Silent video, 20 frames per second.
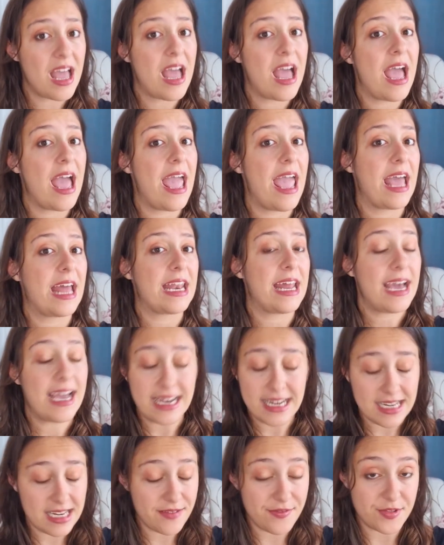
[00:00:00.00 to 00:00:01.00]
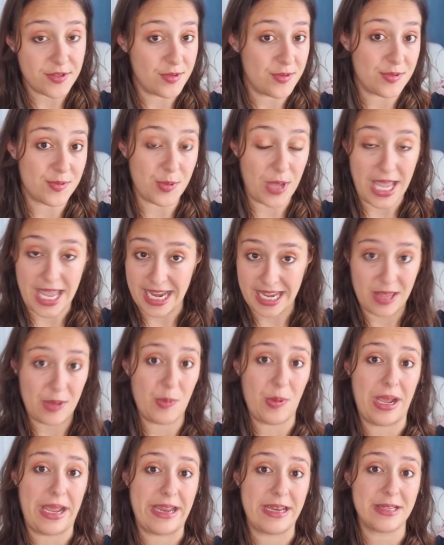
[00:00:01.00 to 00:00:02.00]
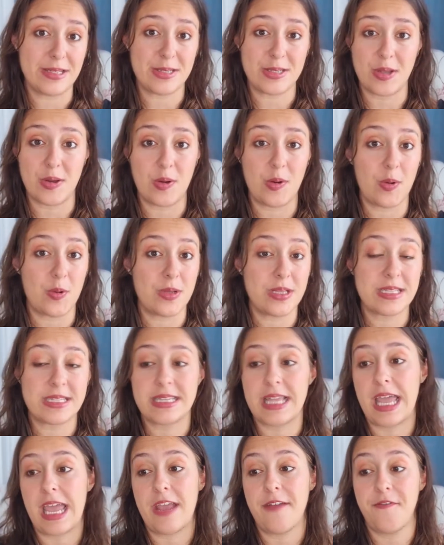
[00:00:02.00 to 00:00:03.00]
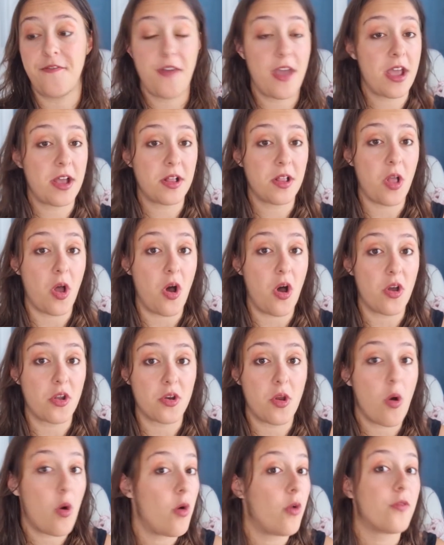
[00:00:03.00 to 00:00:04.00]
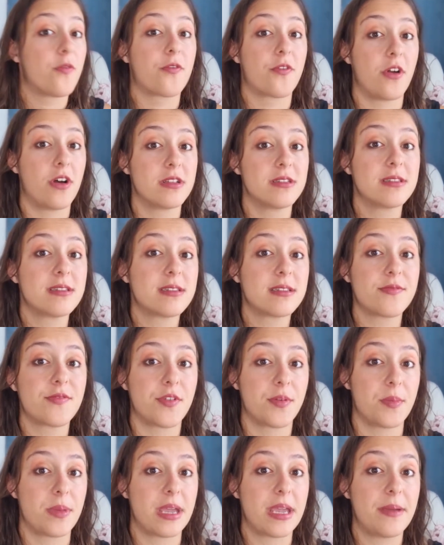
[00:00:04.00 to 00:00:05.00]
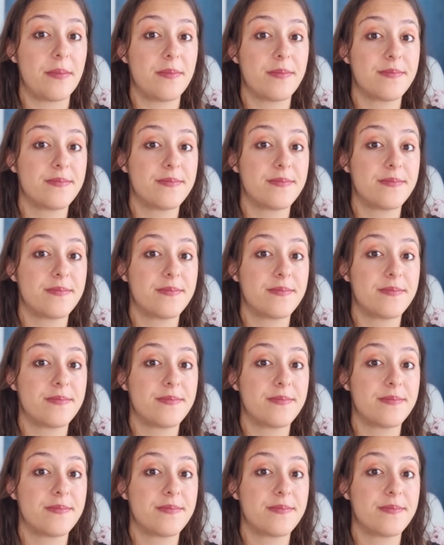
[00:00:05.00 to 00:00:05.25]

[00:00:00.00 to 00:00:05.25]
and I didn't even lose any weight, so it's a fail on all fronts for me.